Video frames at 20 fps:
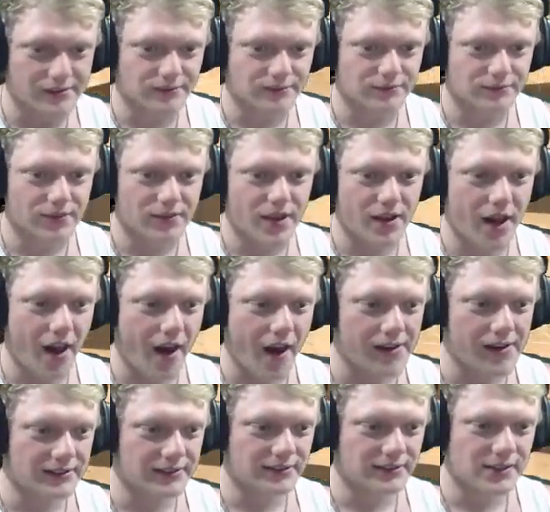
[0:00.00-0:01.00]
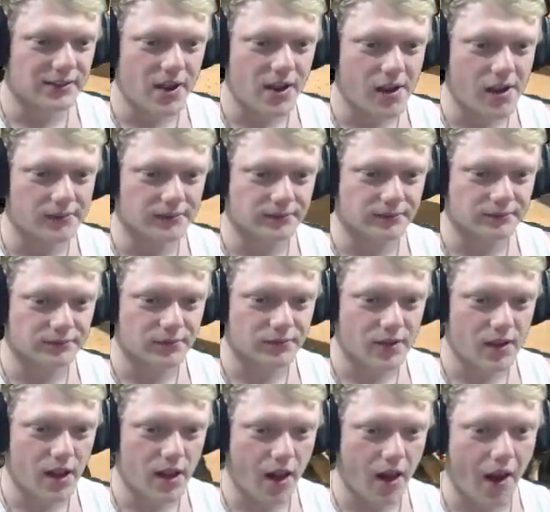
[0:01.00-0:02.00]
That's keyboards. I'm, I'm, like, I'm like
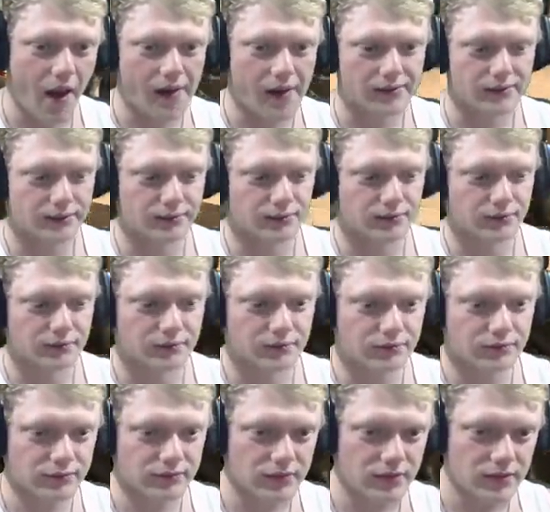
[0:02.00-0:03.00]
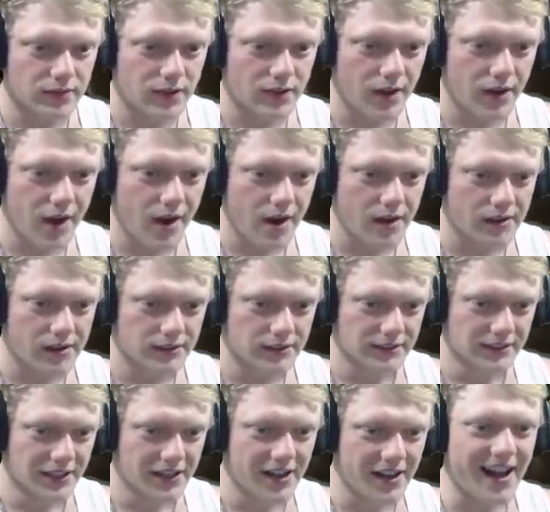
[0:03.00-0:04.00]
the ride the ride a bike kid, except for I forgot
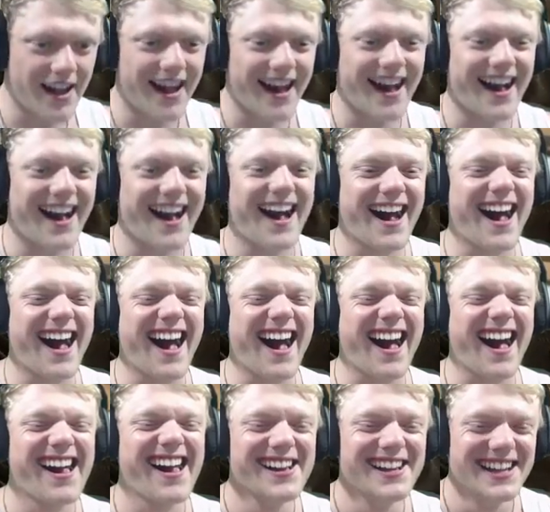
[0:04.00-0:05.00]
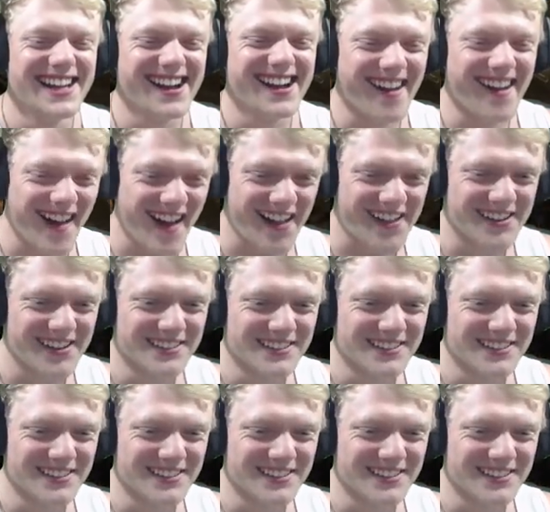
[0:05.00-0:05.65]
how to ride the bike.